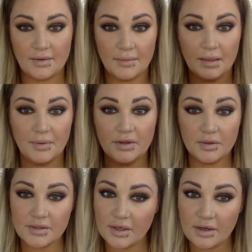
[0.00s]
So I'm going to put
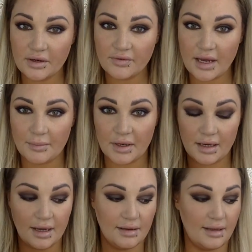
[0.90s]
those on off
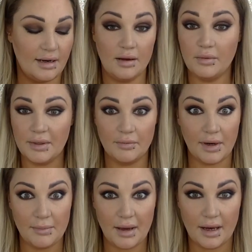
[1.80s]
camera, and then I will be
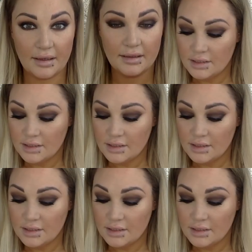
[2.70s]
right back.